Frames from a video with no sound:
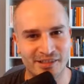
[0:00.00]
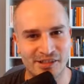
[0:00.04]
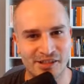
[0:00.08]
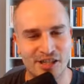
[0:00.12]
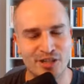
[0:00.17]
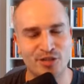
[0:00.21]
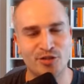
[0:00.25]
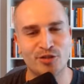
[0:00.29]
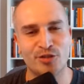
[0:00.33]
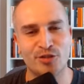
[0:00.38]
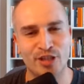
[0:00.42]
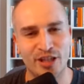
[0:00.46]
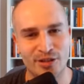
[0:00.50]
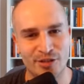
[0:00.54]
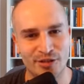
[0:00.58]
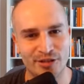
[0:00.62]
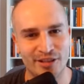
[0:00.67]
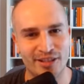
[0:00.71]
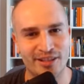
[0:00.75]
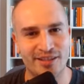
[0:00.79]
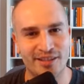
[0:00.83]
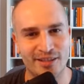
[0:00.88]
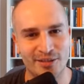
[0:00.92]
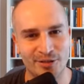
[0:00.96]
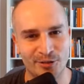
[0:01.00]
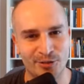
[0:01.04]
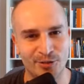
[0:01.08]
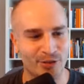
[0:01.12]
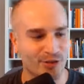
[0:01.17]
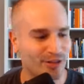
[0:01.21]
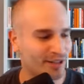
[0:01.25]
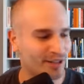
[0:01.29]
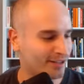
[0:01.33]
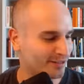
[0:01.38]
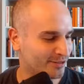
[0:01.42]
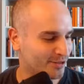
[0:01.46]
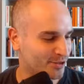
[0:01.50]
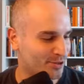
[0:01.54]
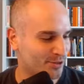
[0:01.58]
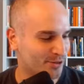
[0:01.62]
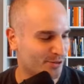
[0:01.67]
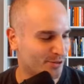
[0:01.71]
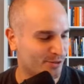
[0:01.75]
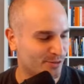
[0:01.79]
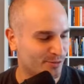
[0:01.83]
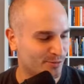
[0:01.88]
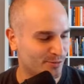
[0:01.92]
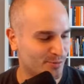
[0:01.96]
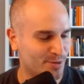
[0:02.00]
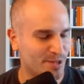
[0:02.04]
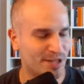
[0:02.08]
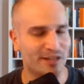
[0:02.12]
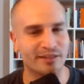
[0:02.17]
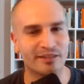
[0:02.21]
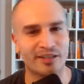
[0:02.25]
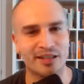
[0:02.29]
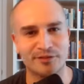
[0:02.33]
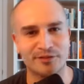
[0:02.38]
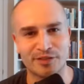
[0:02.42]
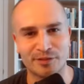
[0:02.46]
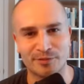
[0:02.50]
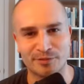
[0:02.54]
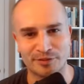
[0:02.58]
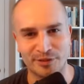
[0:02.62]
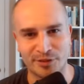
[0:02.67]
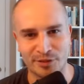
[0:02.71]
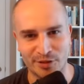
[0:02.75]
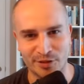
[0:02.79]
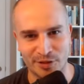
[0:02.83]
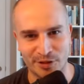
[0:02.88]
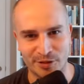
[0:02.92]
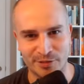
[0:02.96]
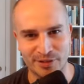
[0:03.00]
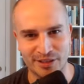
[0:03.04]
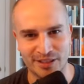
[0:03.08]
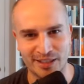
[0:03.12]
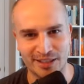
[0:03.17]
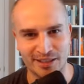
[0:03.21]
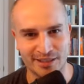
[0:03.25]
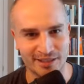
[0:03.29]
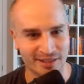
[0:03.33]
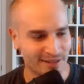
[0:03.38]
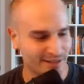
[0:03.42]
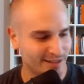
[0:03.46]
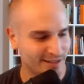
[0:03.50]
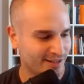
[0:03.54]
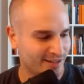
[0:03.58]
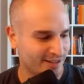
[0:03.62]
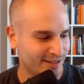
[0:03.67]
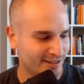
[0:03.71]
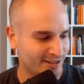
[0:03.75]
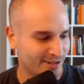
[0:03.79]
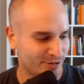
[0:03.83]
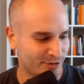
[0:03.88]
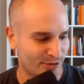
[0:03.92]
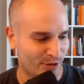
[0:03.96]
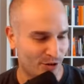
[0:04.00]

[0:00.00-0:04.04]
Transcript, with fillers: because you said you did this whole thing to be uncomfortable for 31 days. I